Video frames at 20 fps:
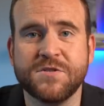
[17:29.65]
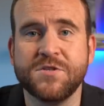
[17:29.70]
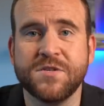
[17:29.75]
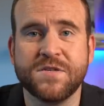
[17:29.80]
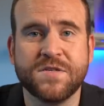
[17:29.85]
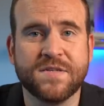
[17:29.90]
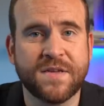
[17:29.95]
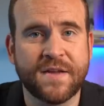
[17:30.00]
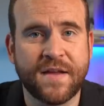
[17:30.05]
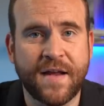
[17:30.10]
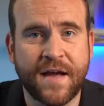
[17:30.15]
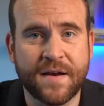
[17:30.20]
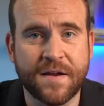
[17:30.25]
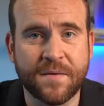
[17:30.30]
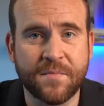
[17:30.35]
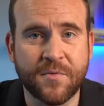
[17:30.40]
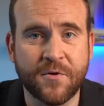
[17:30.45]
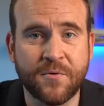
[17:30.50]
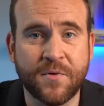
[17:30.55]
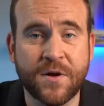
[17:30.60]
just to dine
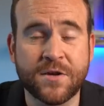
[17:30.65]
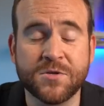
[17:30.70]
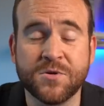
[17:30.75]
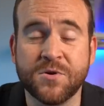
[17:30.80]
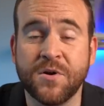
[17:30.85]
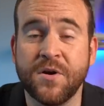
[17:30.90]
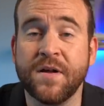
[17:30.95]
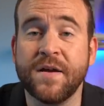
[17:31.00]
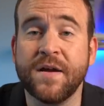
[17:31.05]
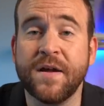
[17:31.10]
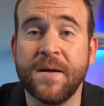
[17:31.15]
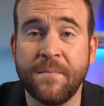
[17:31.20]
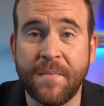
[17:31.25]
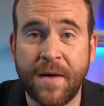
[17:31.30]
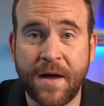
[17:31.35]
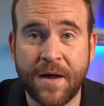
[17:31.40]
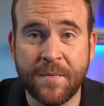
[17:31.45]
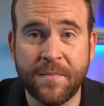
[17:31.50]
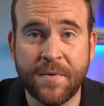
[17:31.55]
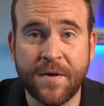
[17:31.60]
in Blu Restaurant, in
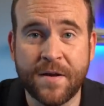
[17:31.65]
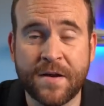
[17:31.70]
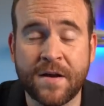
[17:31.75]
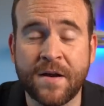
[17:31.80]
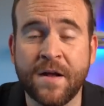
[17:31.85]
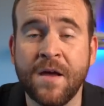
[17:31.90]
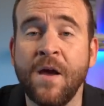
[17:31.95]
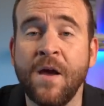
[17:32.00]
my opinion.